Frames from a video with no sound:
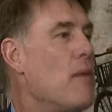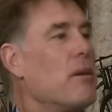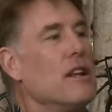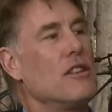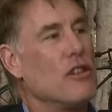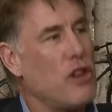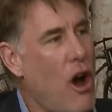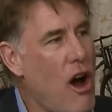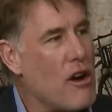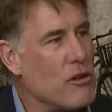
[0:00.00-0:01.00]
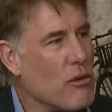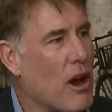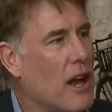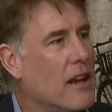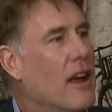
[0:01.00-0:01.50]
But in the long
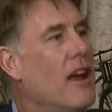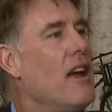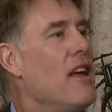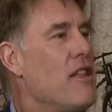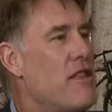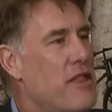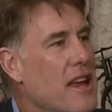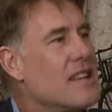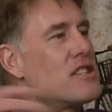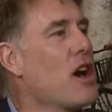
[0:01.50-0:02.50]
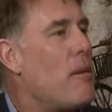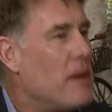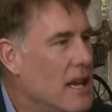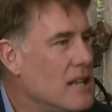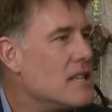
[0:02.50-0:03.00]
run, things
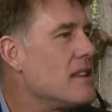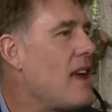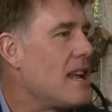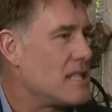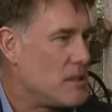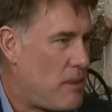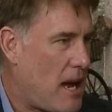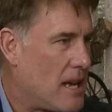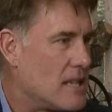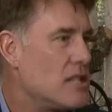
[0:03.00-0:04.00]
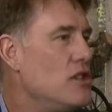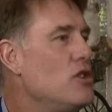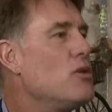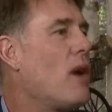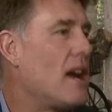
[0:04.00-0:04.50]
come into that space
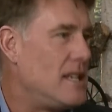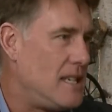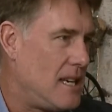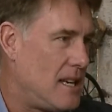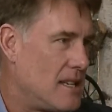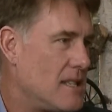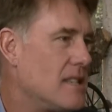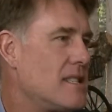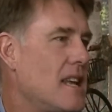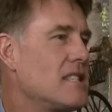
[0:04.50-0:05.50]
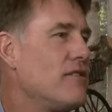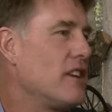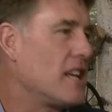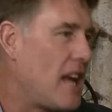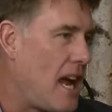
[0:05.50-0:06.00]
new ideas, Absolutely. a sense of
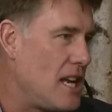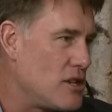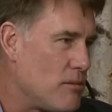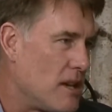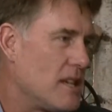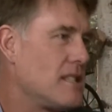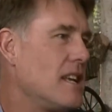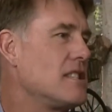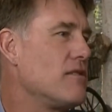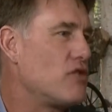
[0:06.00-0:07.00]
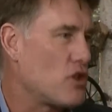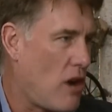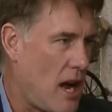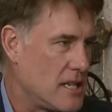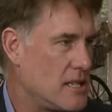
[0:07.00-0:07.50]
engagement, a sense of
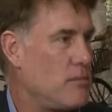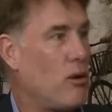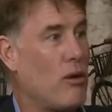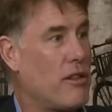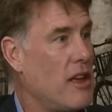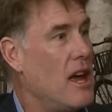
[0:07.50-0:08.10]
trust, both